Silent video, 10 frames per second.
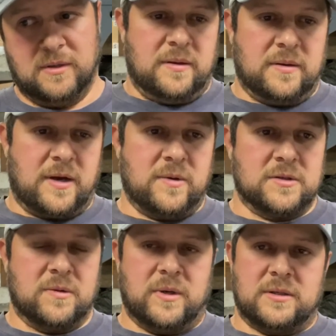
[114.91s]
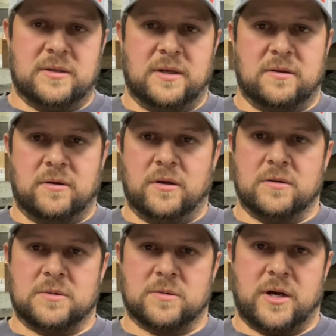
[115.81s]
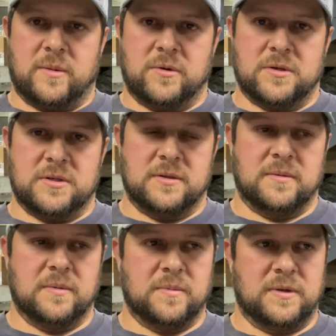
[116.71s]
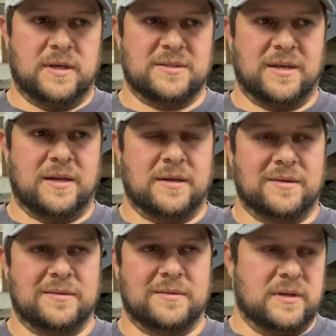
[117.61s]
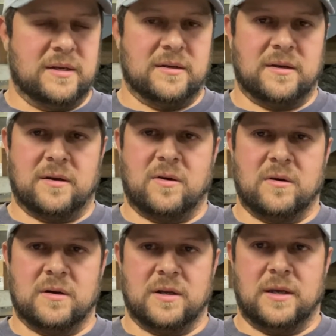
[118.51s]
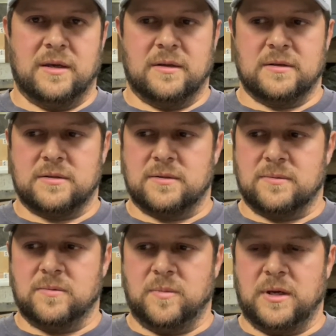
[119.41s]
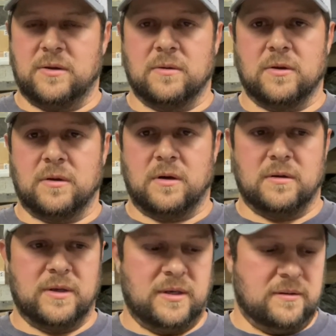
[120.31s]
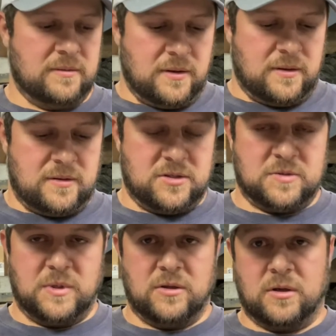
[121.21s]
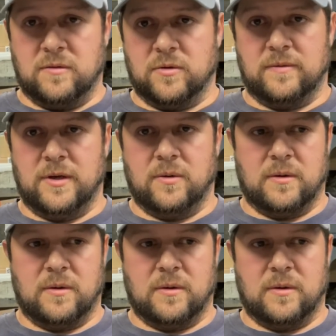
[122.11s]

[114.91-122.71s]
I was going to wait till I get 300 subscribers, but that's getting kind of harder to get, so we may do it a little early. Just be looking for a video on